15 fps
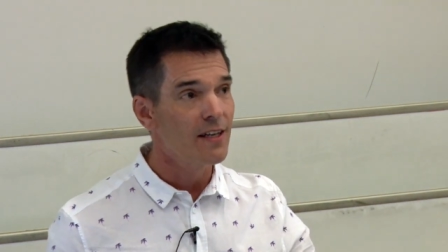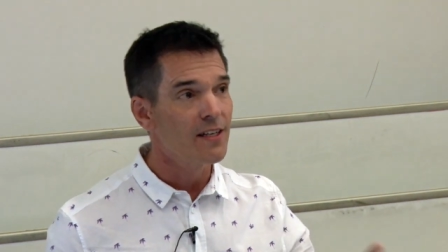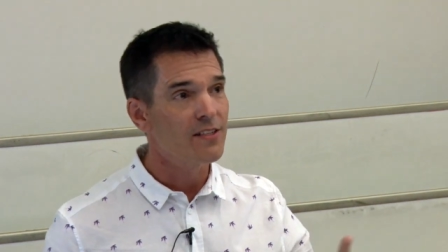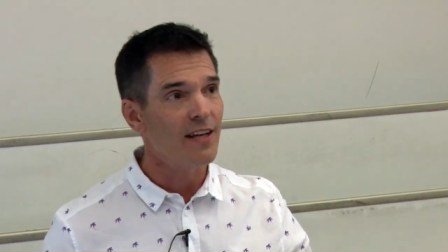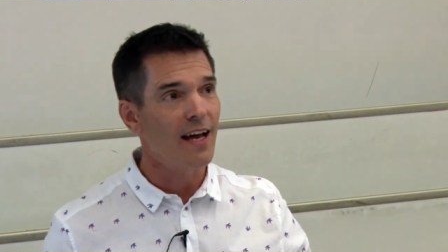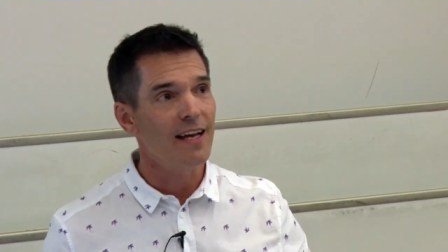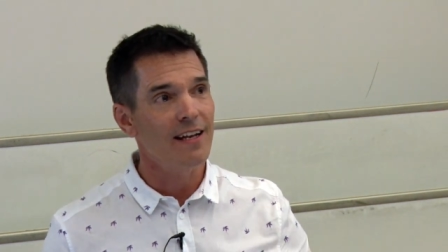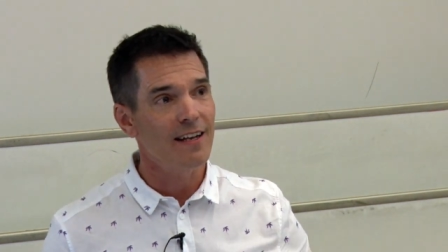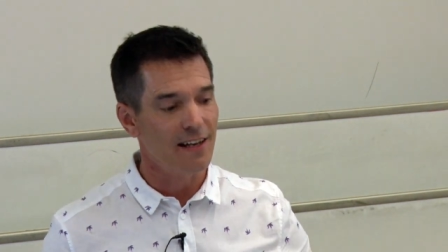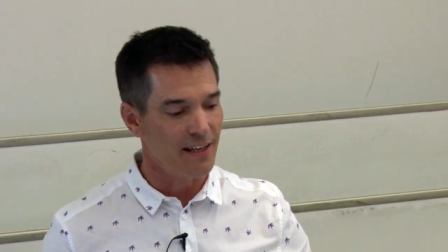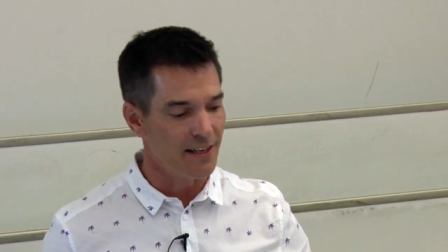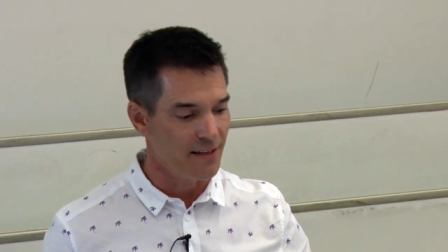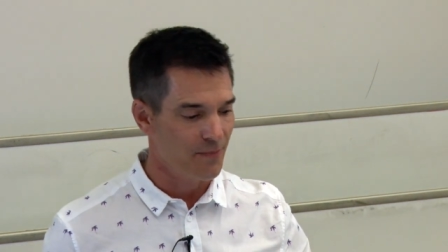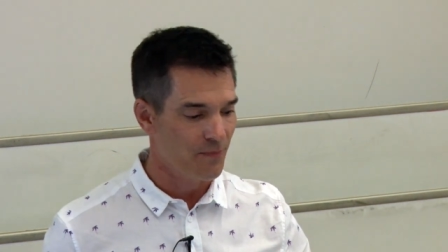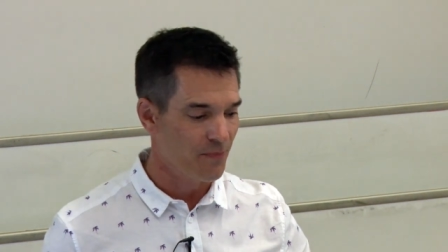
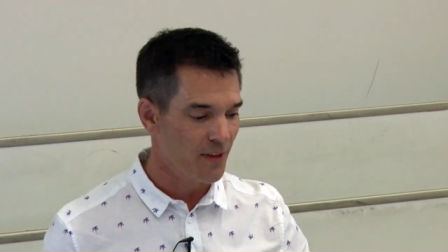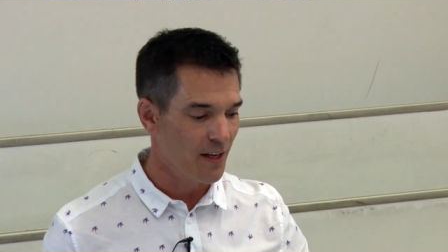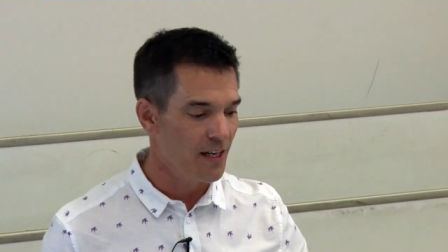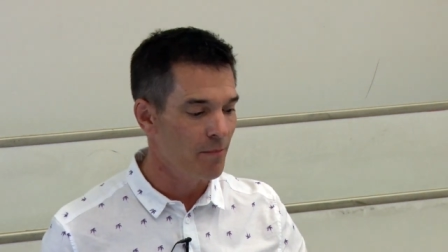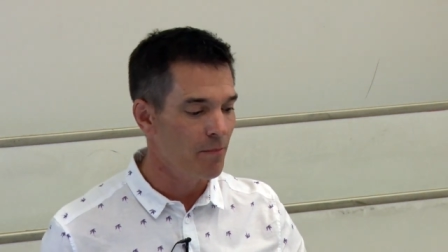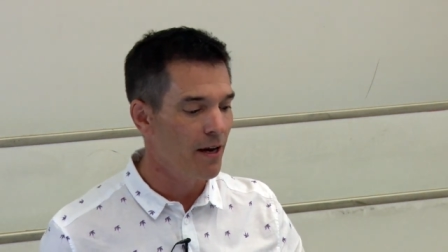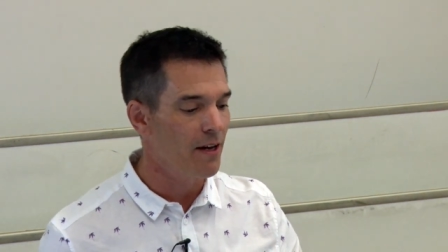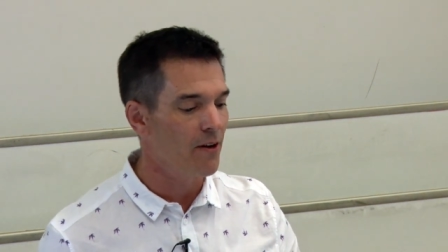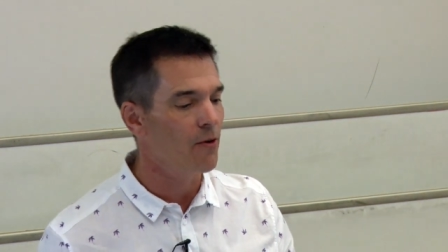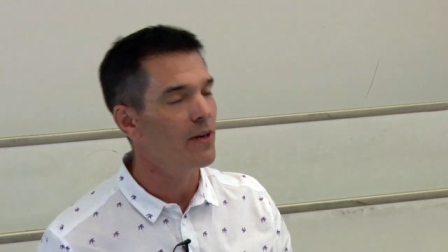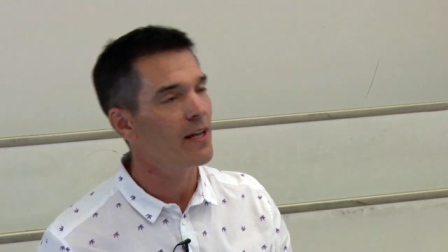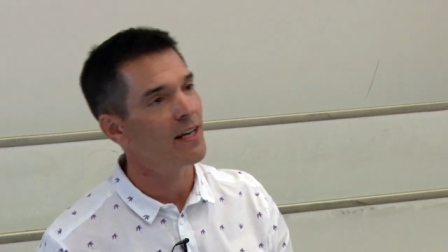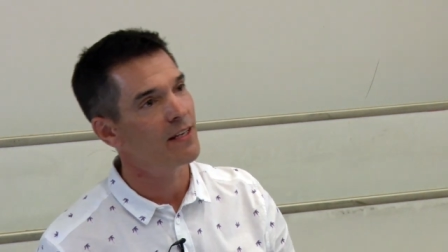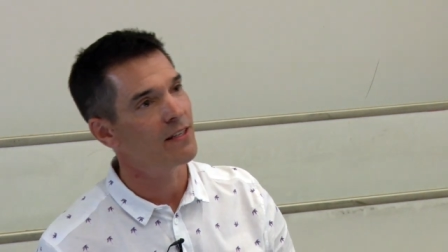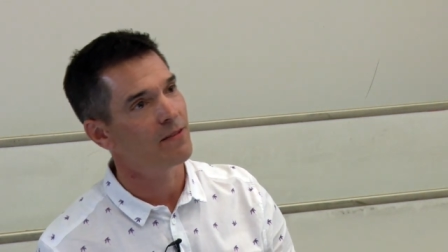Silently, and in my own
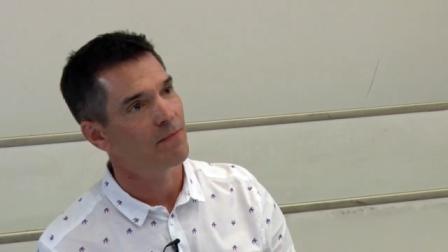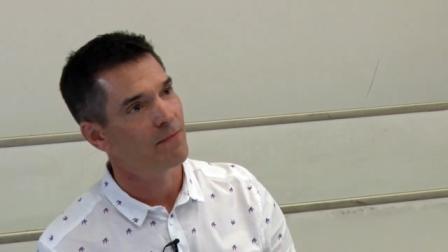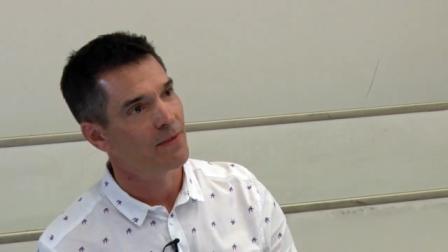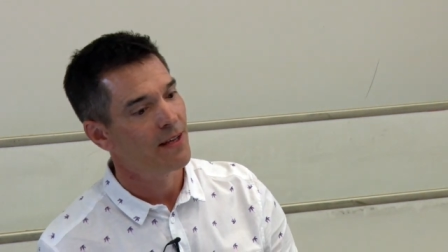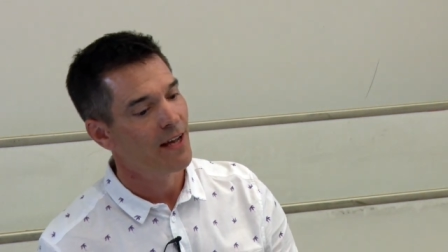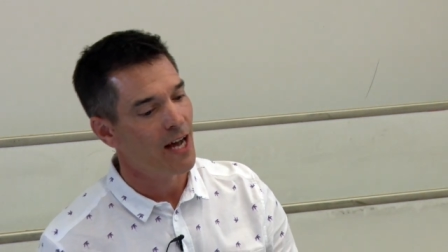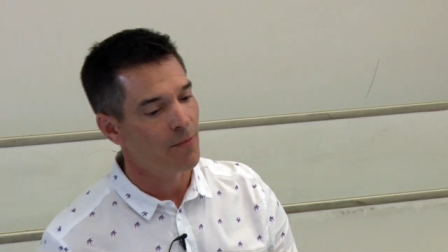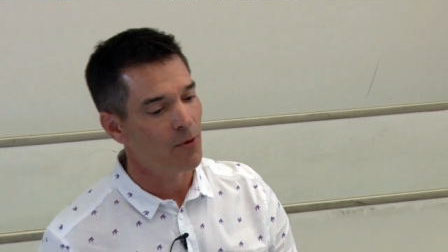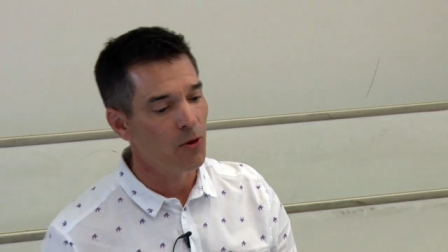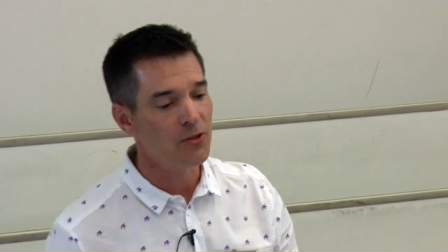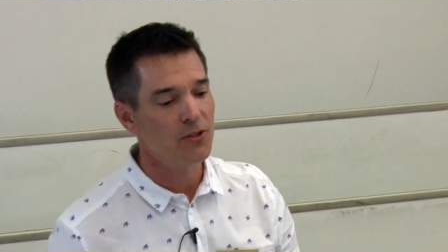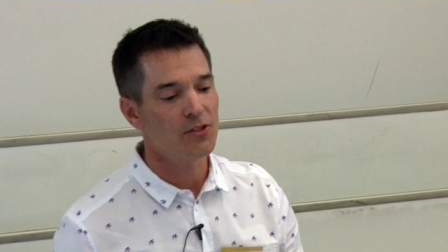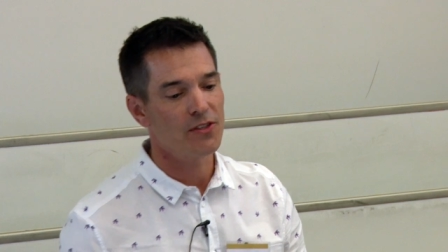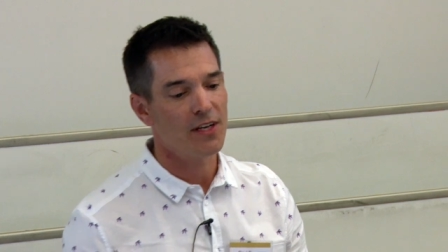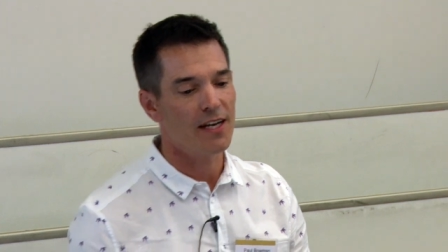head, I'm
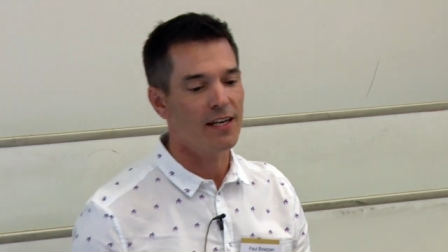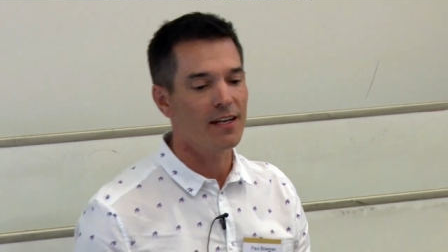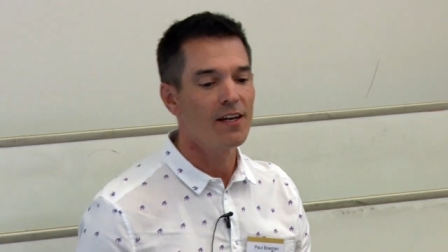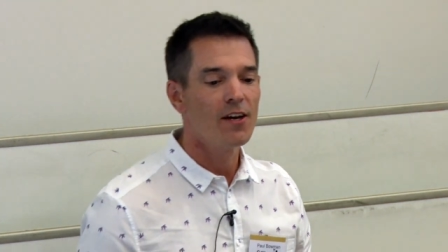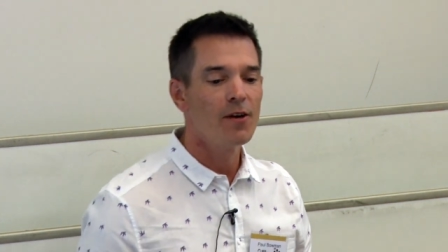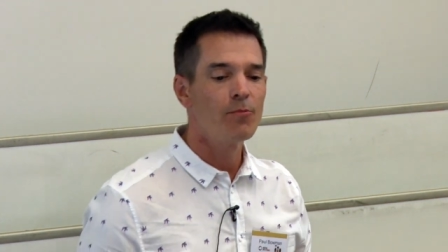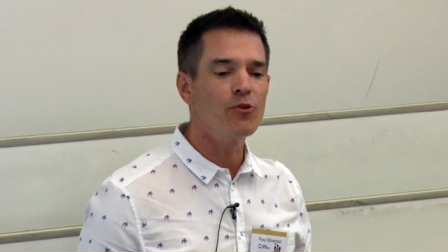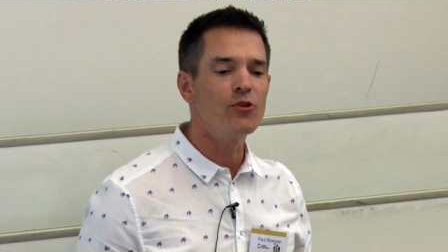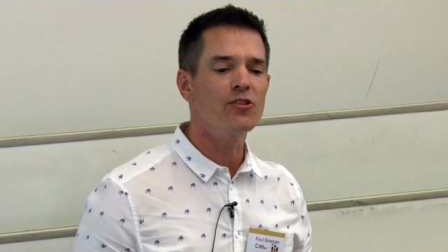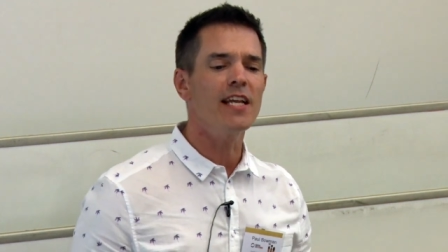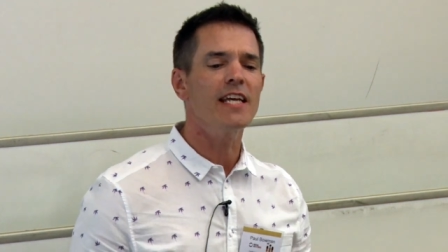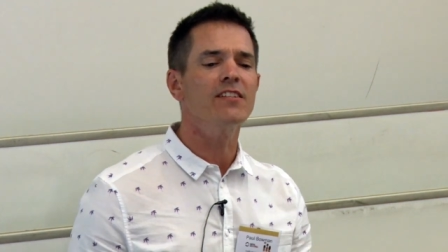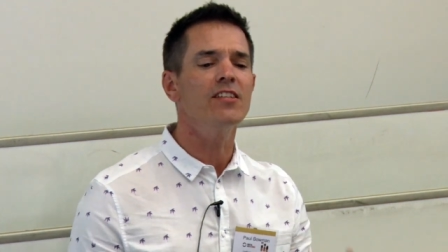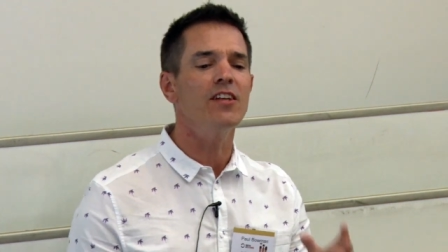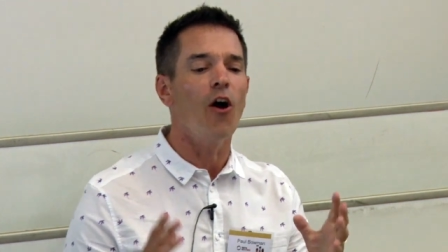also saying, Bruce
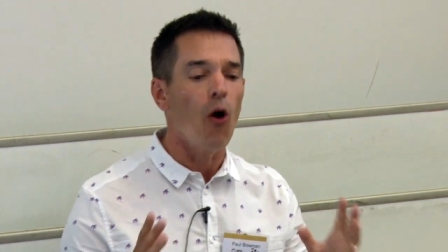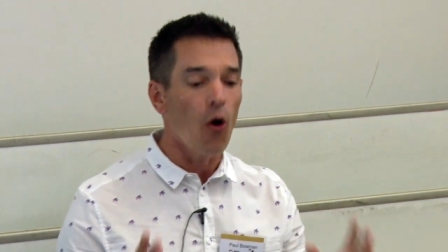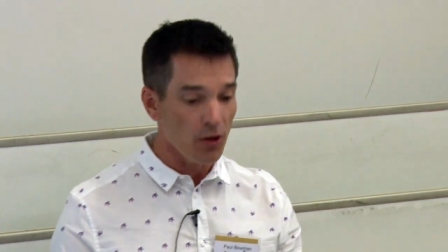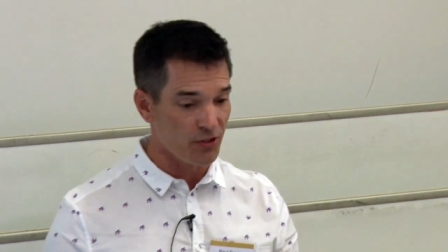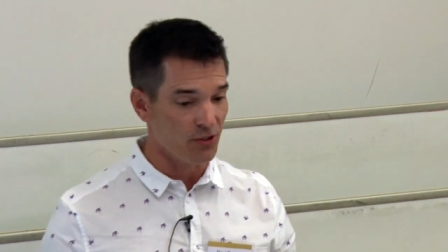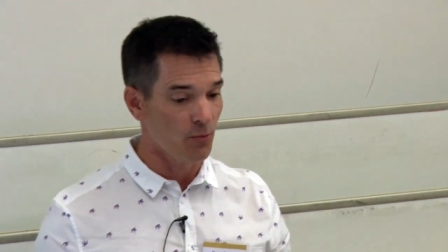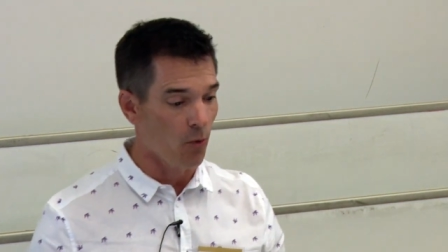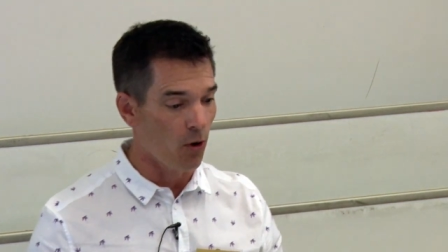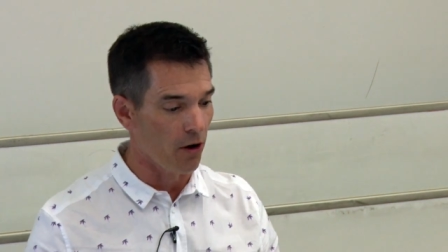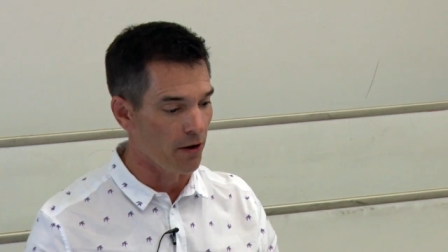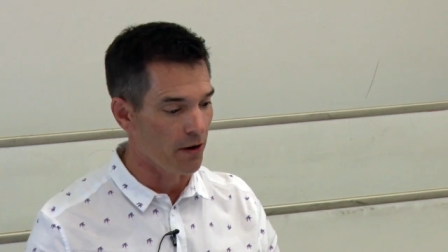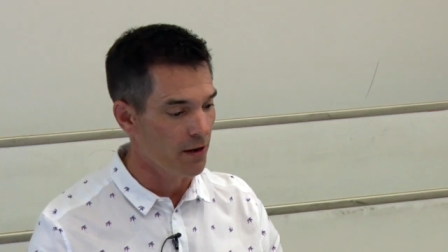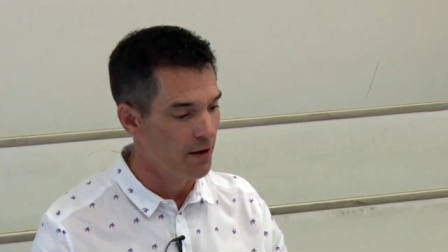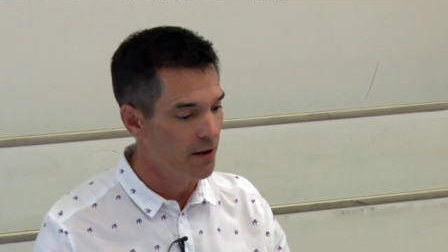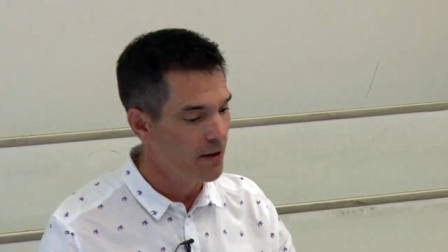Lee is the awesome one